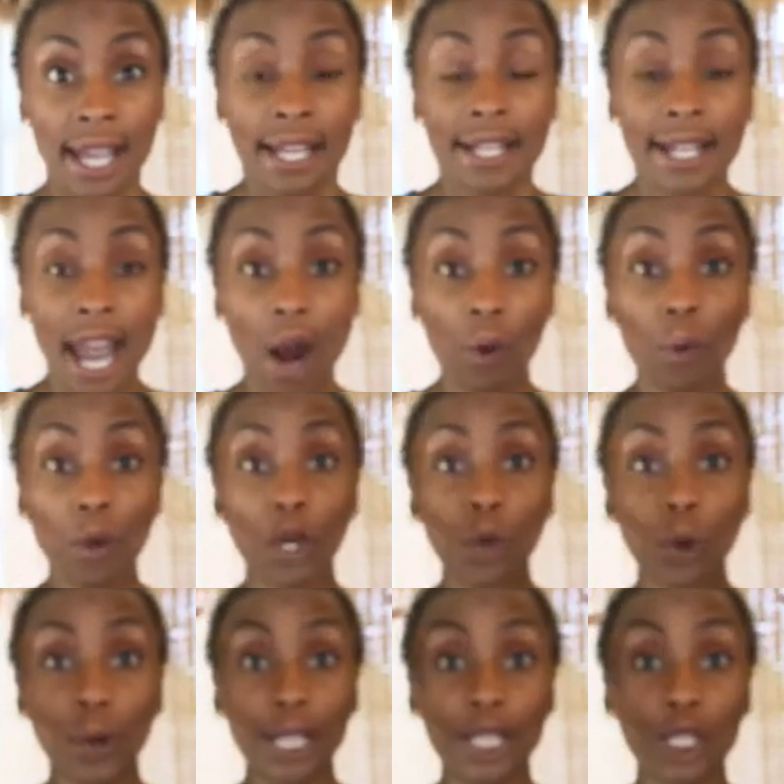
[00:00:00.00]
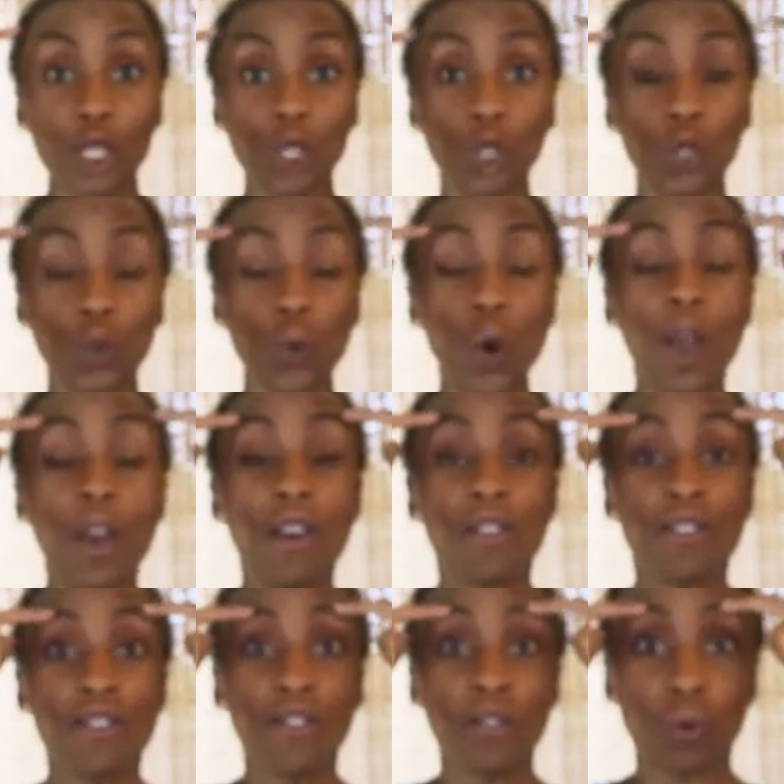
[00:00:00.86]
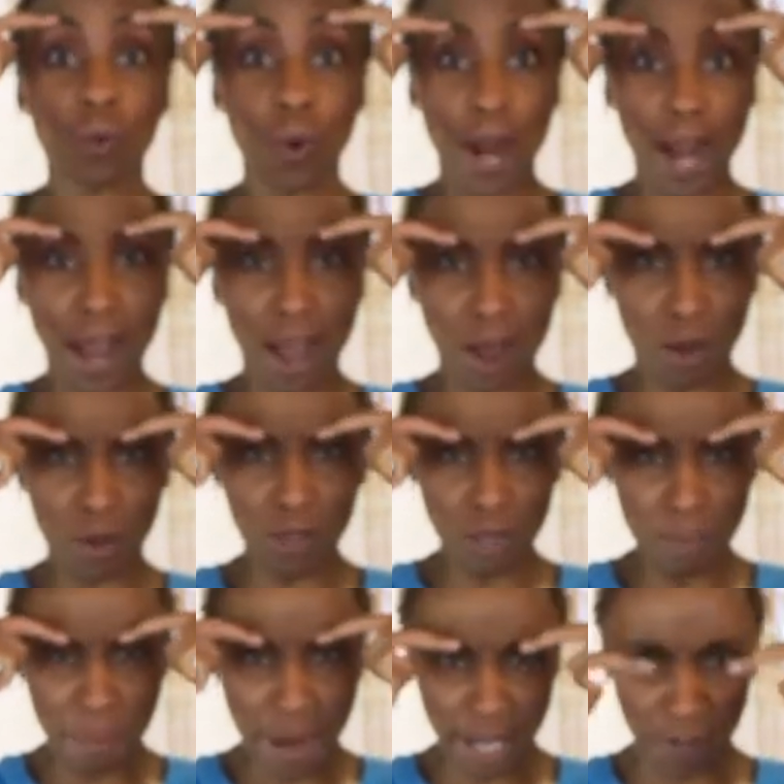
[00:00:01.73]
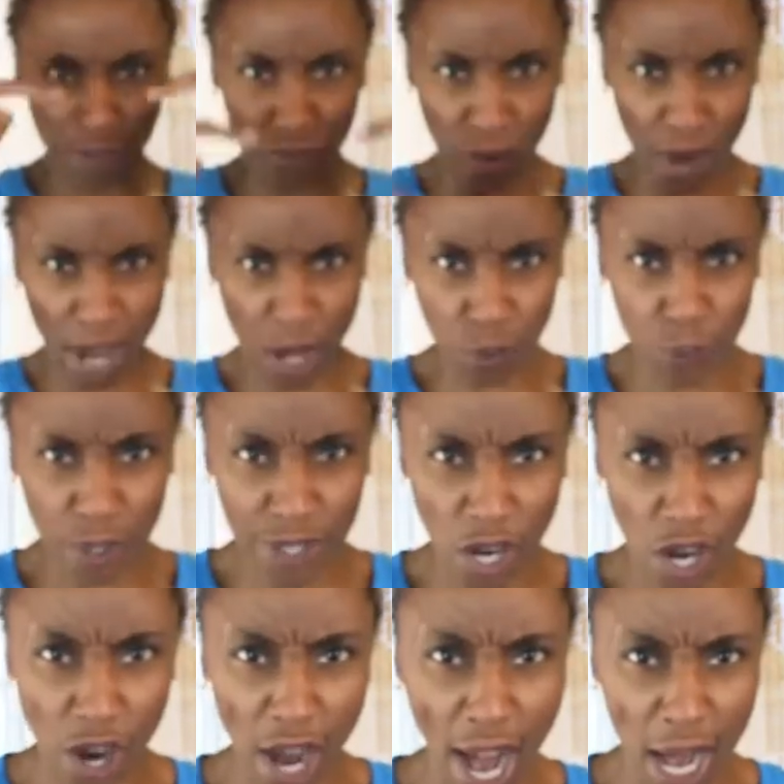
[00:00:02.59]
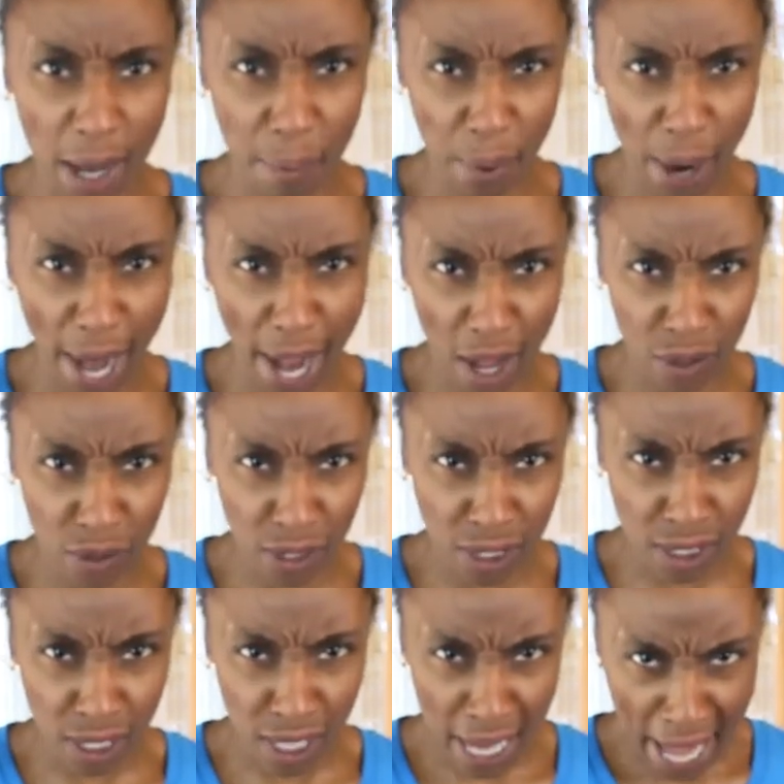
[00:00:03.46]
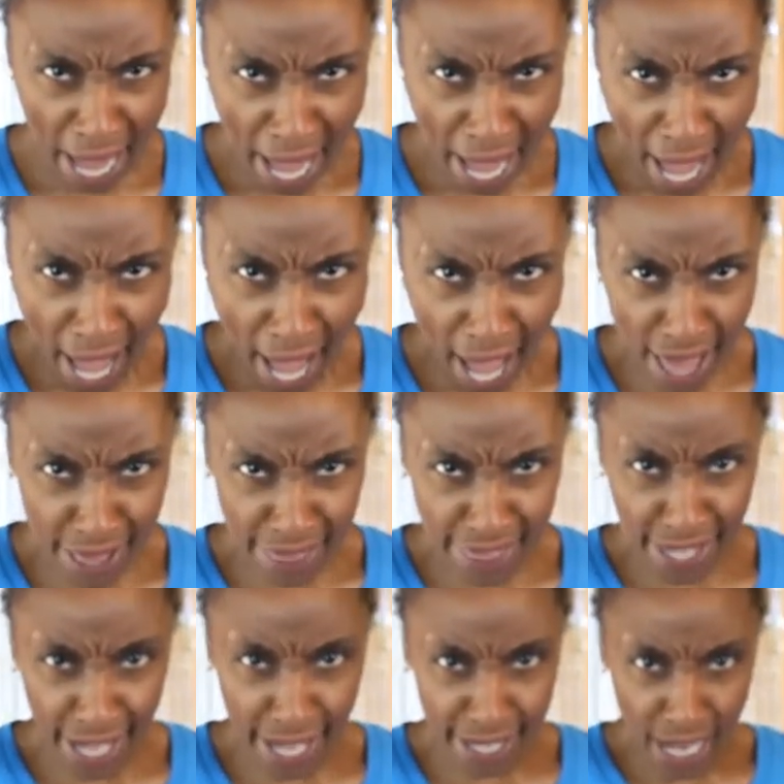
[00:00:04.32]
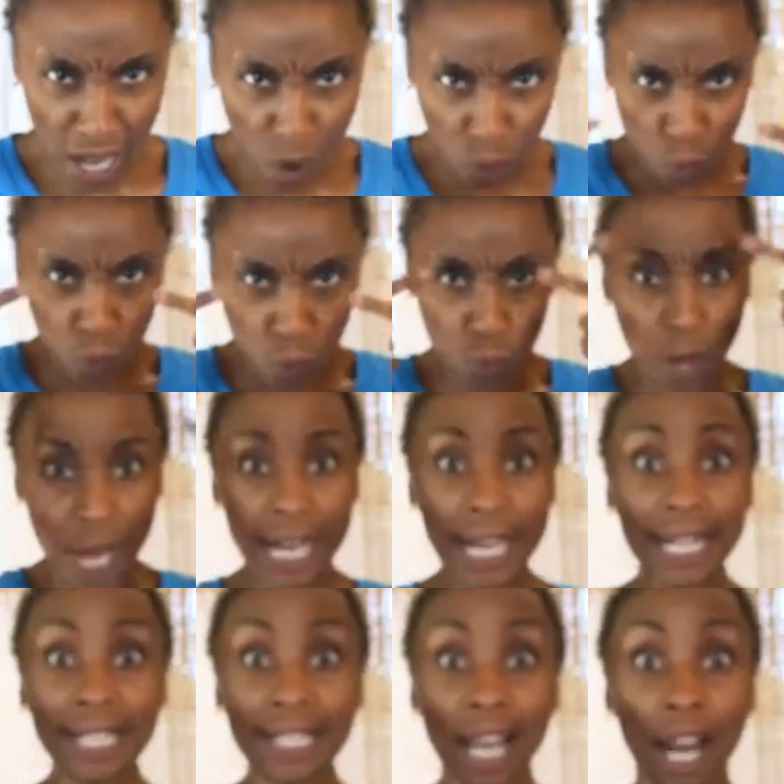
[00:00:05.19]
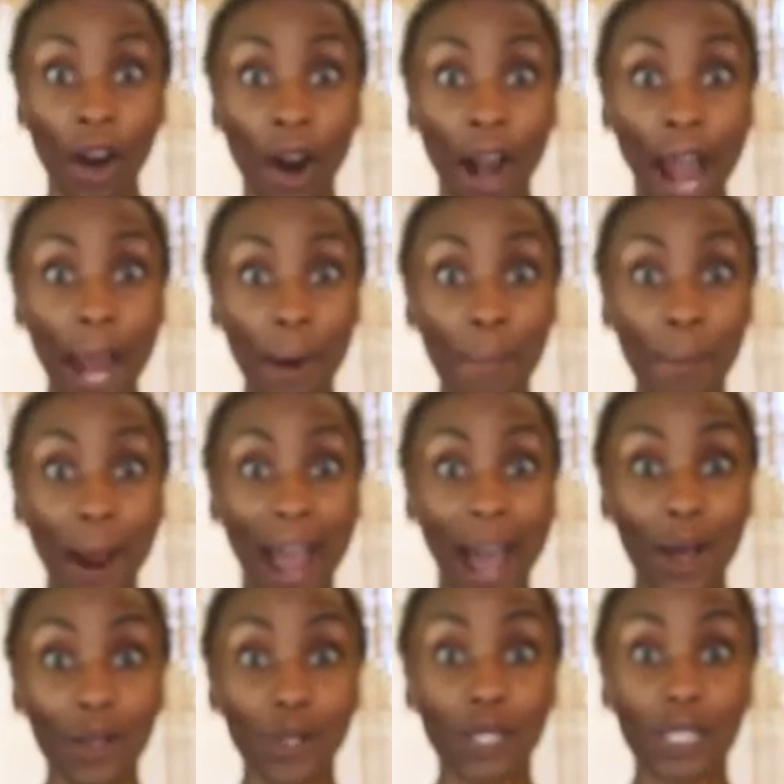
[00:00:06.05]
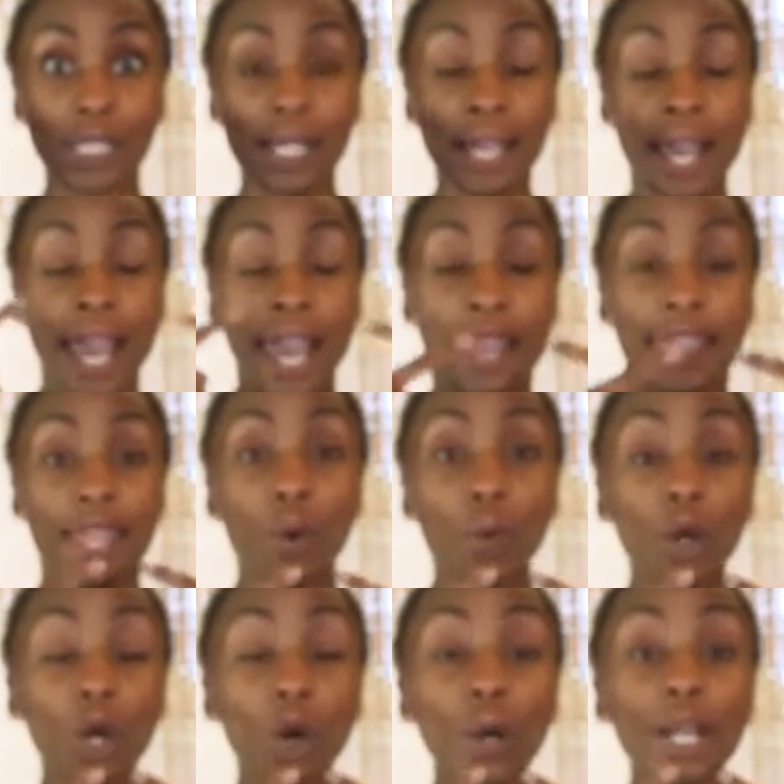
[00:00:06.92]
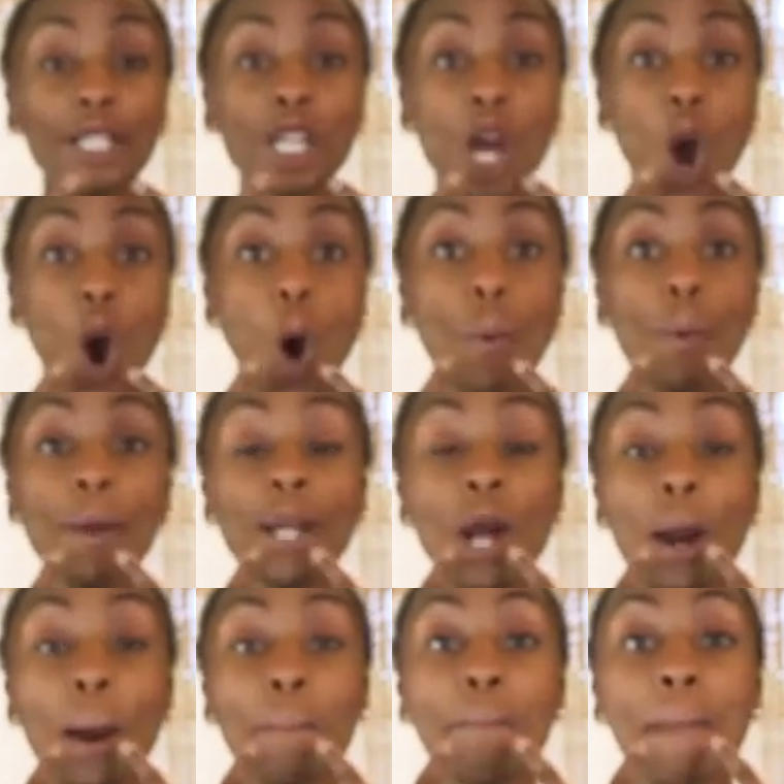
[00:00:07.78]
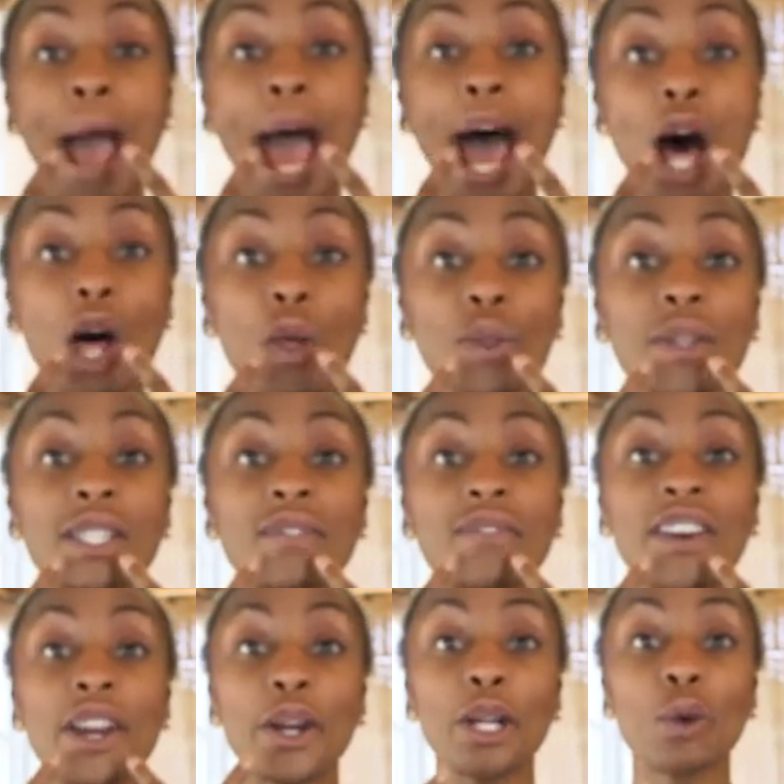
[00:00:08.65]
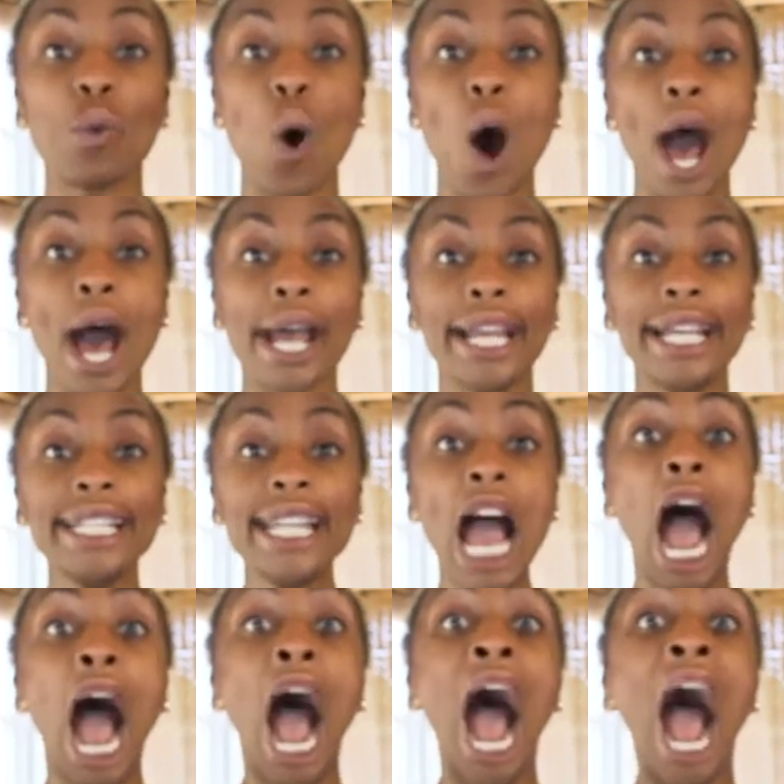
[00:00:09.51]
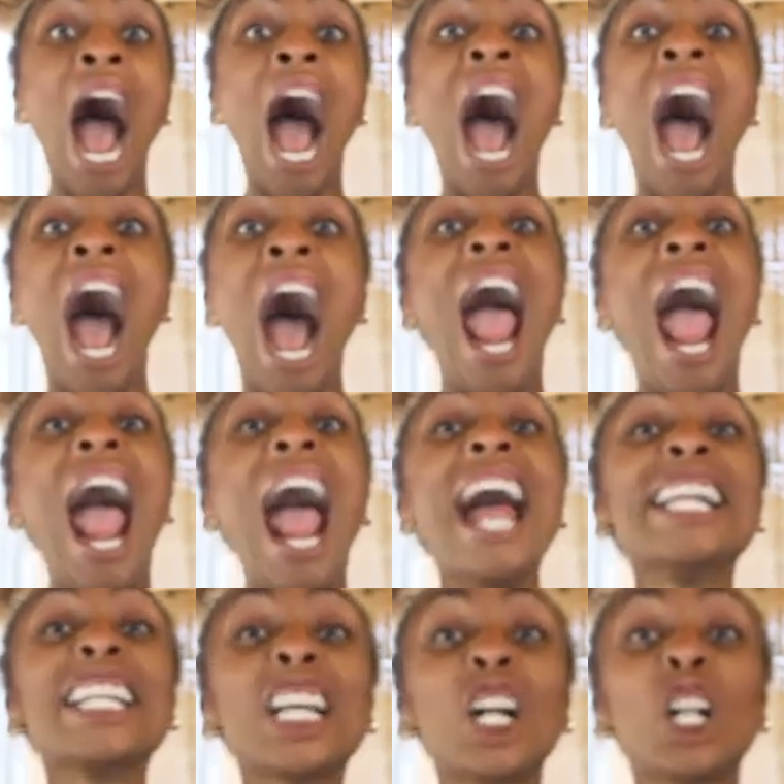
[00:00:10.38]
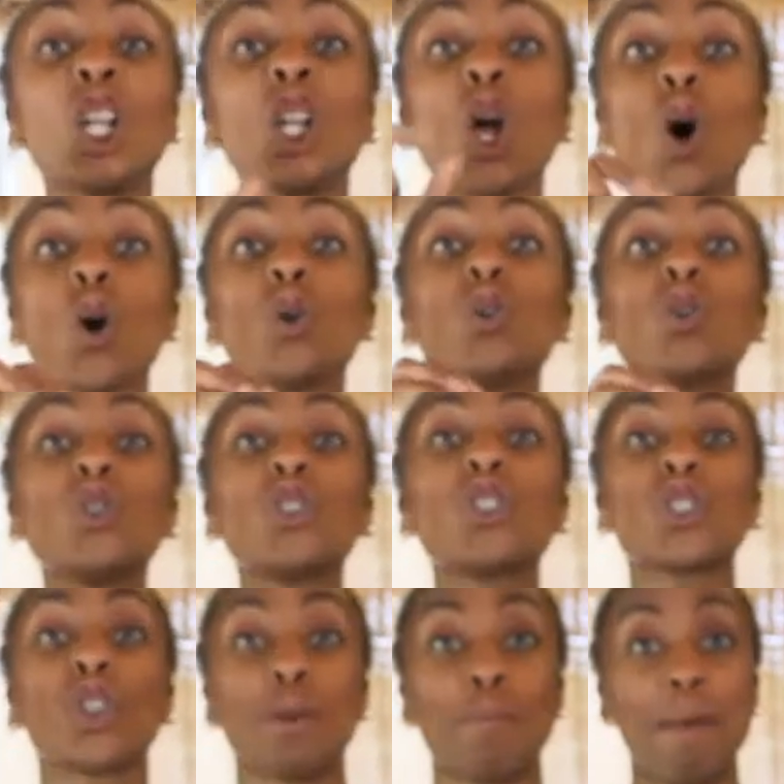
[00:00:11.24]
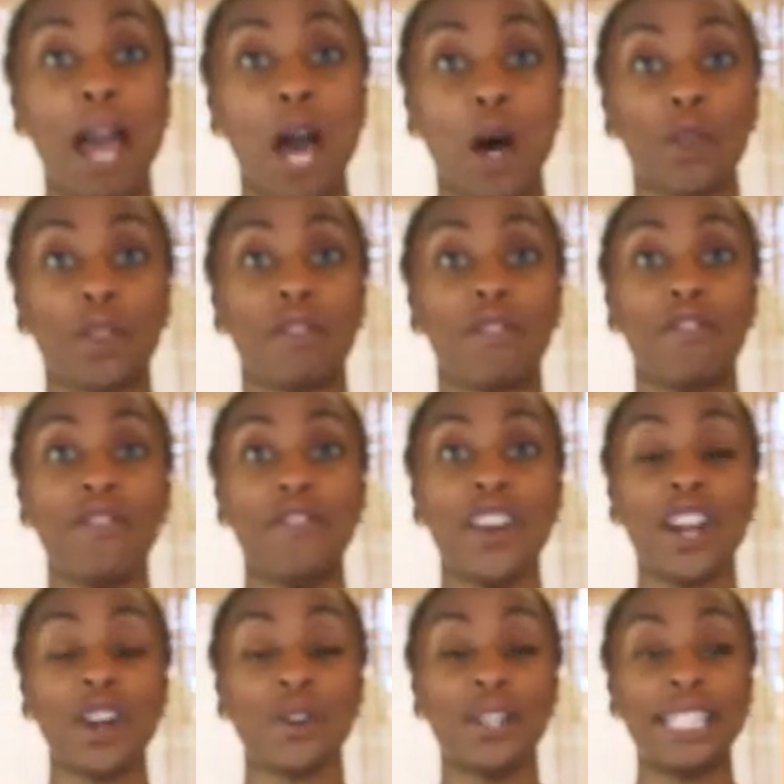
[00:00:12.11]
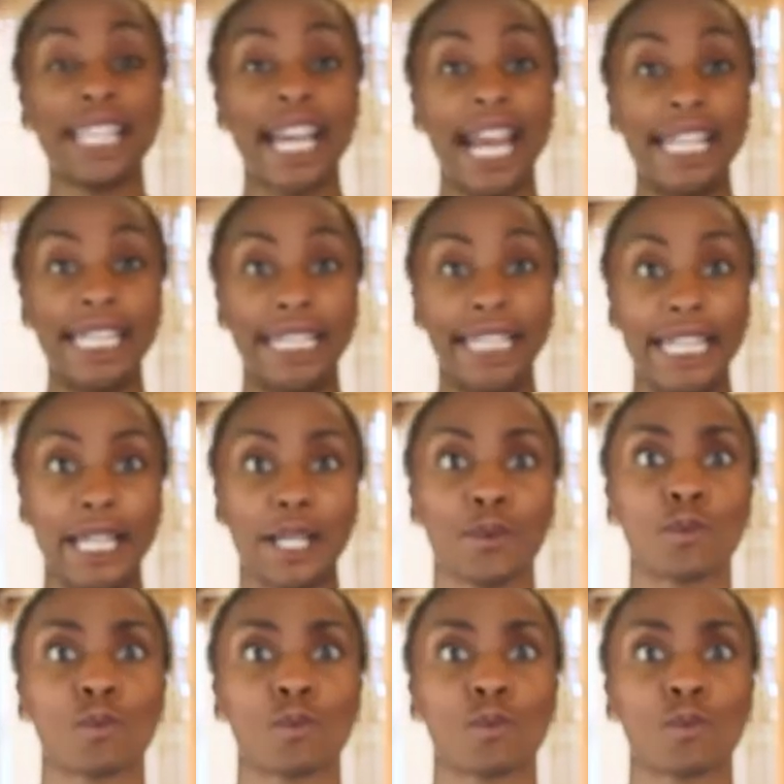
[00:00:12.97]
Now we're going to frown, make a frown with our eyebrows, and then raise our eyebrows. Then we're going to open our mouths very wide and close your mouth very tightly.